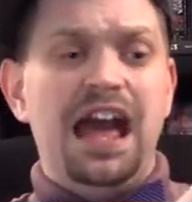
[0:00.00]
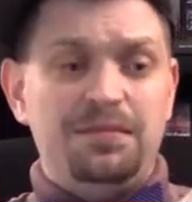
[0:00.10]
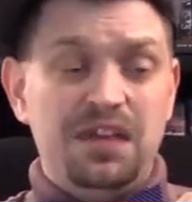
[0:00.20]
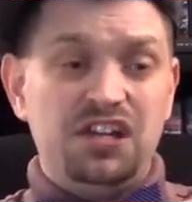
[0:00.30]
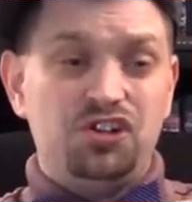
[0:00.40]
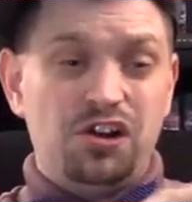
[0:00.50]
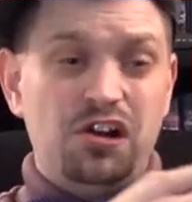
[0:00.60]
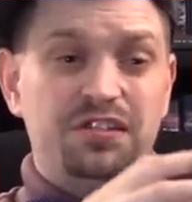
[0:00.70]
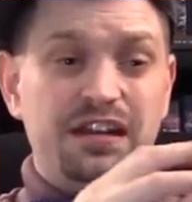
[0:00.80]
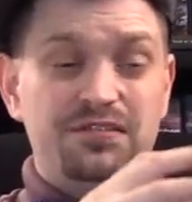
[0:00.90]
and make
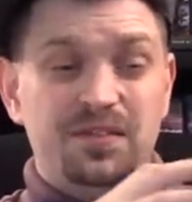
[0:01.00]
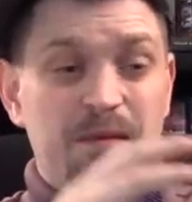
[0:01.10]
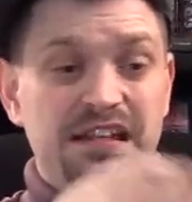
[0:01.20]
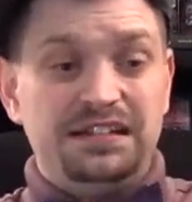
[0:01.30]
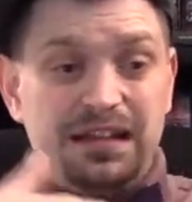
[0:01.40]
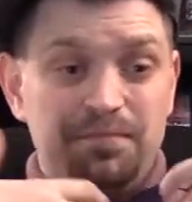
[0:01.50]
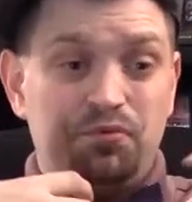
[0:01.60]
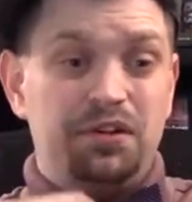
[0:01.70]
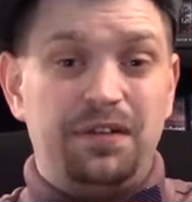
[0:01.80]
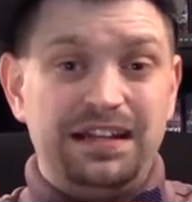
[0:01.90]
sure that I was spending time
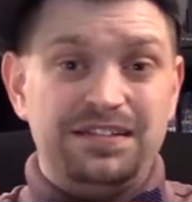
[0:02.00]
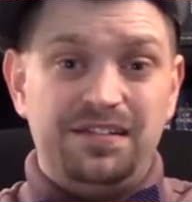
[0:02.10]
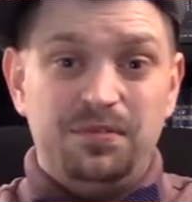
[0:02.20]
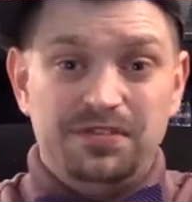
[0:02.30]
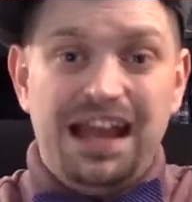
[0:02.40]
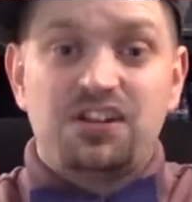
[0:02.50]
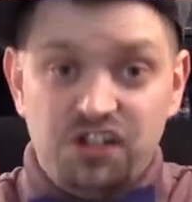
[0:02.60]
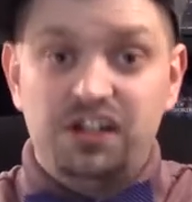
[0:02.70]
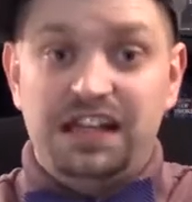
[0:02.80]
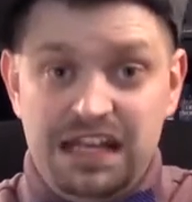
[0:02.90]
pre-writing stuff that was
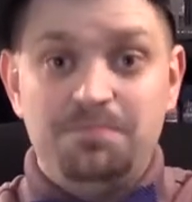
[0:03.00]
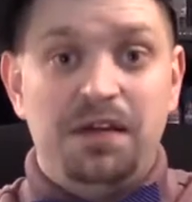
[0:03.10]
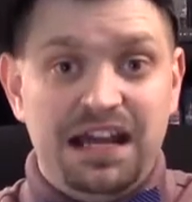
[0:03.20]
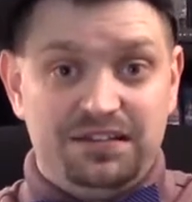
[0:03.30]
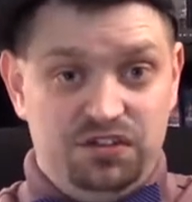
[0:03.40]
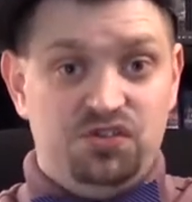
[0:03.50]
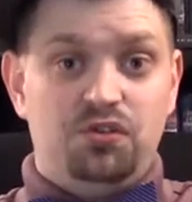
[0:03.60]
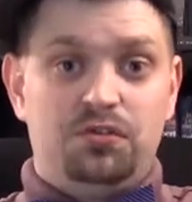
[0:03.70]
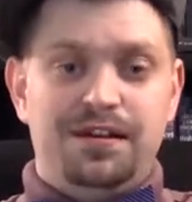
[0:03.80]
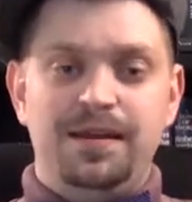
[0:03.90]
actually going to impact the
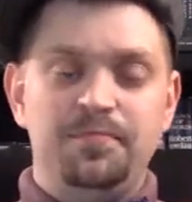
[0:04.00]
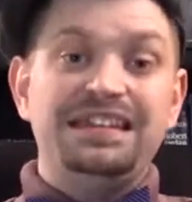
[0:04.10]
story.